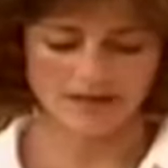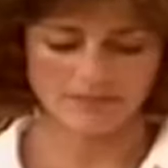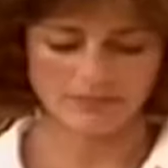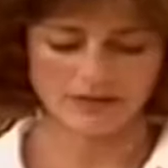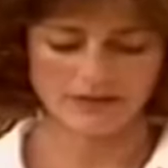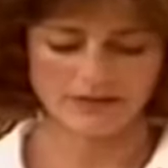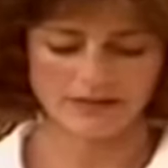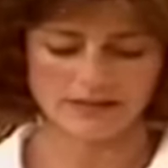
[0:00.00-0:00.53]

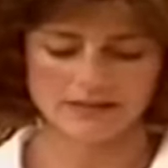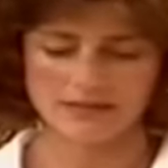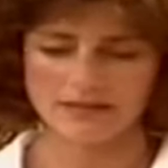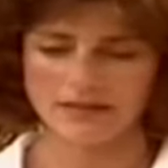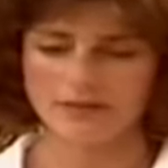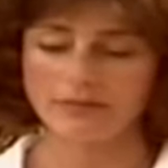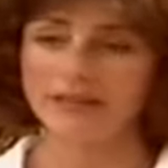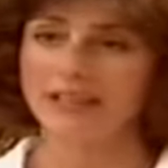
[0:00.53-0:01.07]
previous
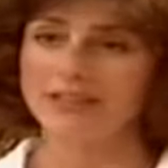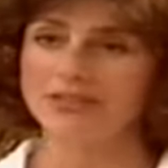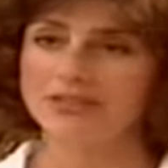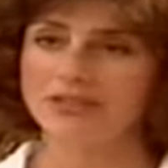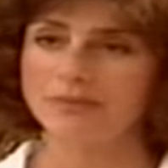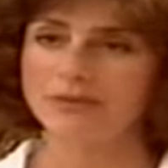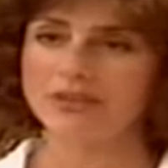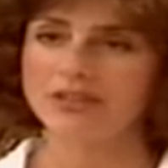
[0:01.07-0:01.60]
uh,
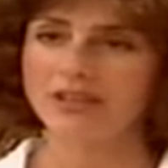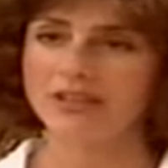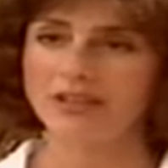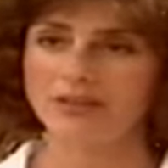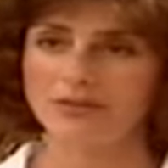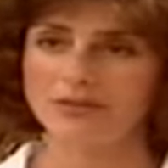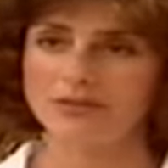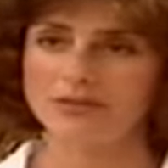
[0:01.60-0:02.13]
relationship with John
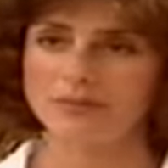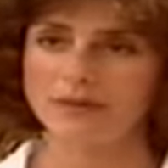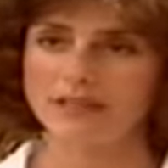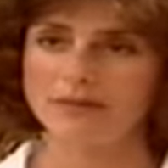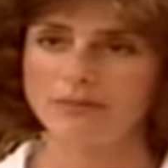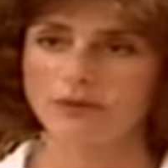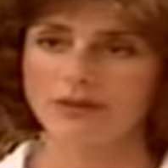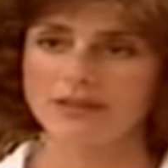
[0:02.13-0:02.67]
Hughes. We
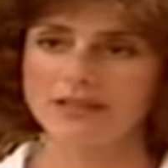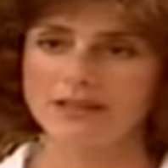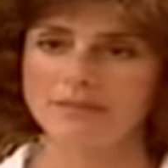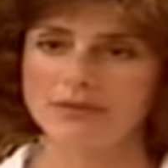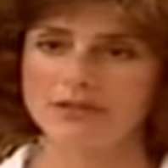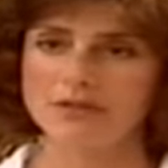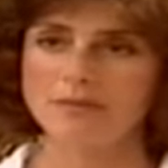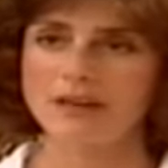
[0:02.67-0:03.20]
worked on
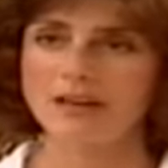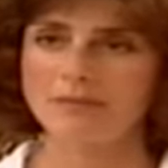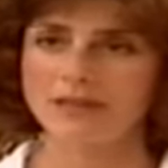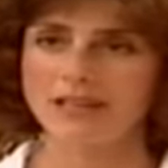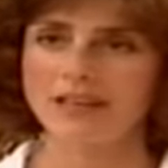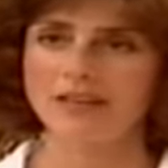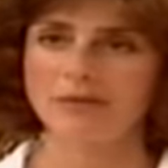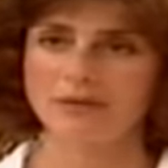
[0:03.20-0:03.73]
Mr. Mom
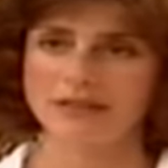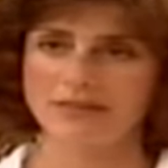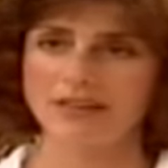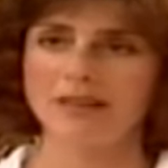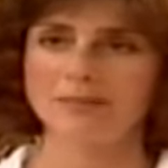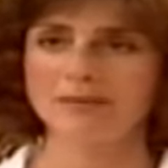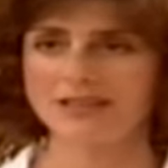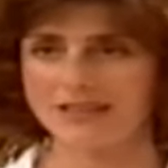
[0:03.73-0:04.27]
together, we
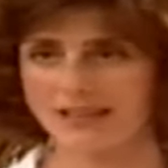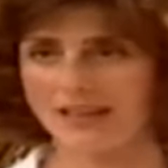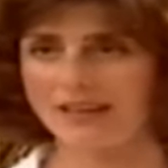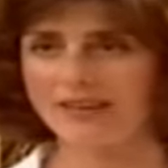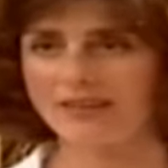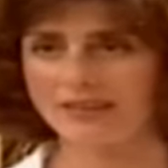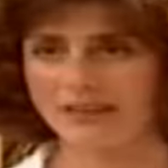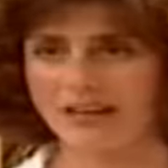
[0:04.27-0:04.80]
developed it
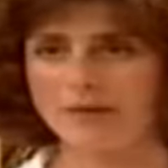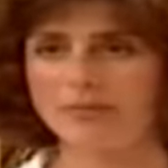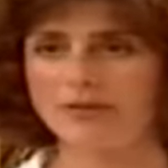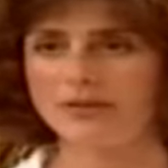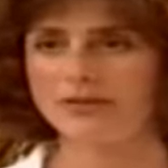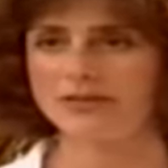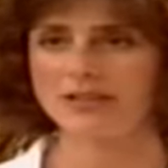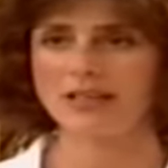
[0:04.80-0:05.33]
together, and I
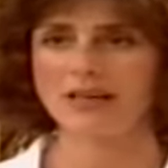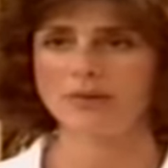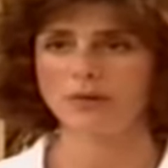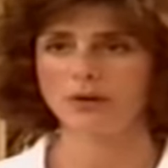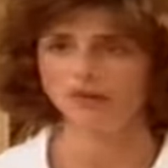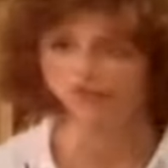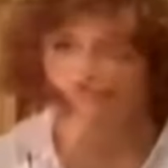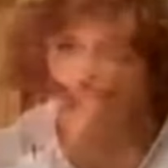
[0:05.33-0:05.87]
produced it and he
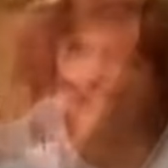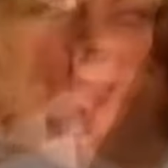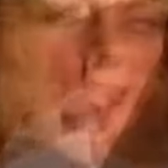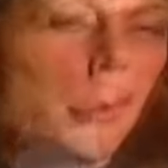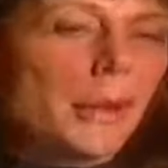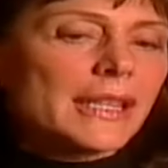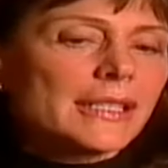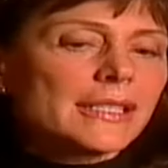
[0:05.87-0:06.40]
wrote it.
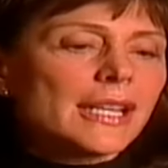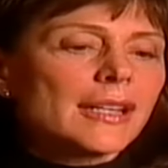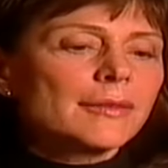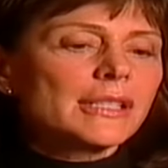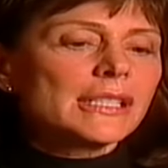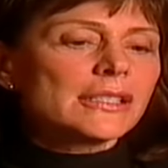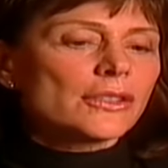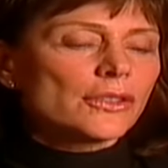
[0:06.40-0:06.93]
By the time
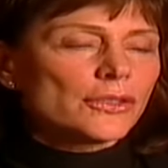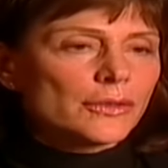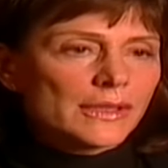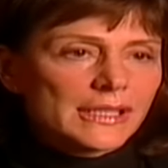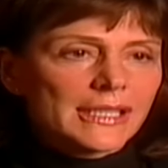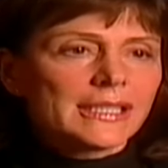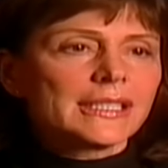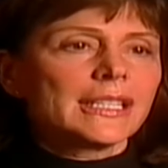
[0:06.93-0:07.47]
he started doing
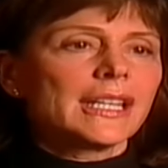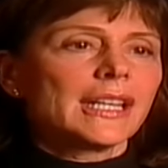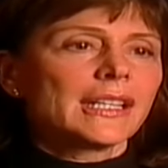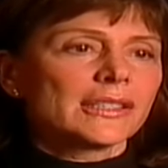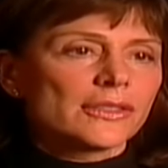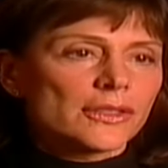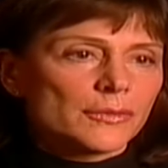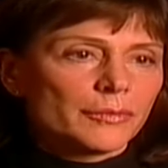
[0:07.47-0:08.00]
16
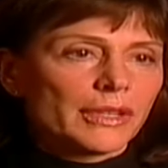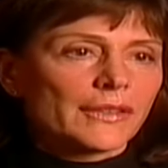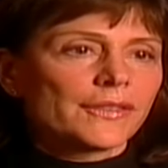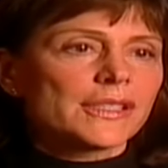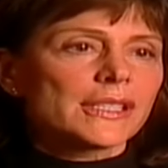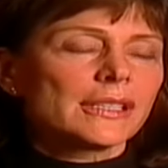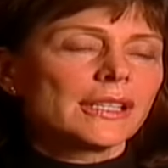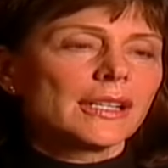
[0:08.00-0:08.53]
Candles and
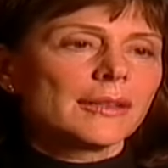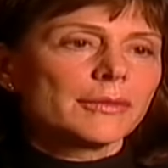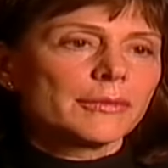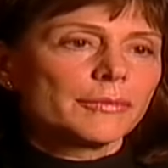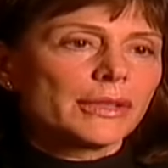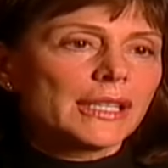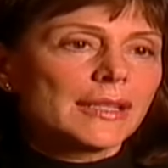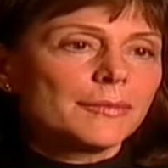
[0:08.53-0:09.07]
Breakfast Club
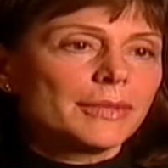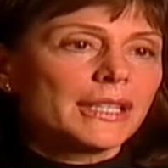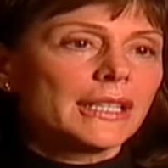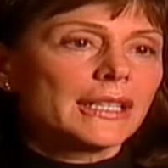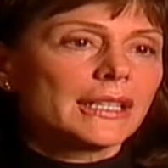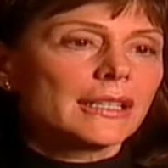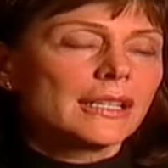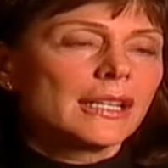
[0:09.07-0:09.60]
and Pretty in
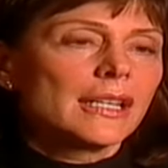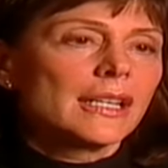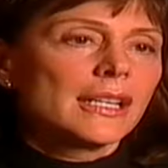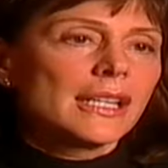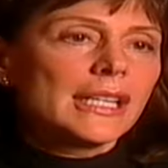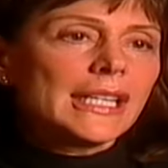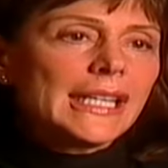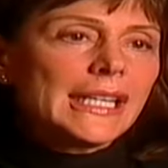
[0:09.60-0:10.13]
Pink,
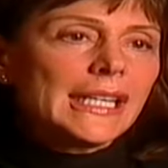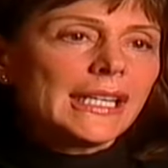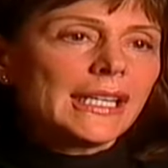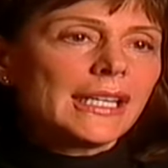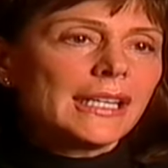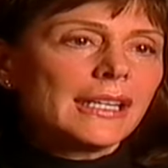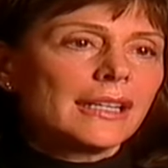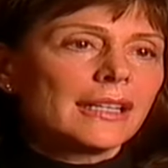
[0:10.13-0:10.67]

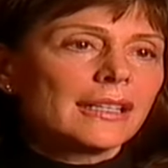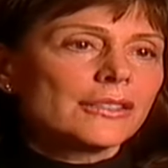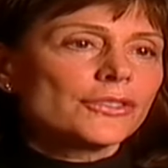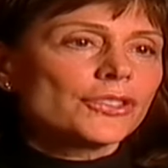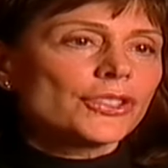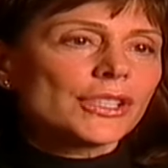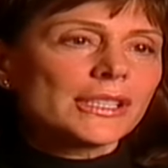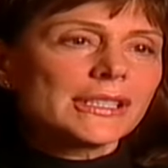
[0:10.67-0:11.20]
he
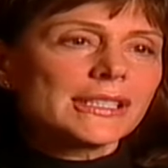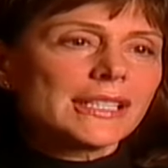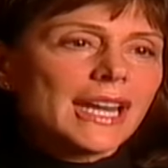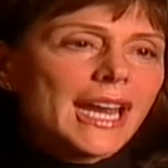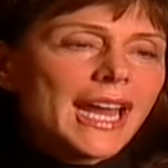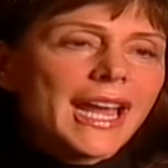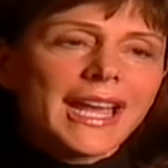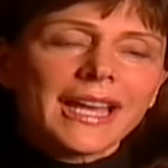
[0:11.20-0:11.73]
just
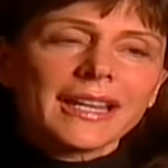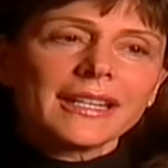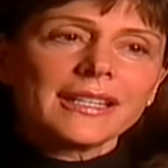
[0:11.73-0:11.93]
had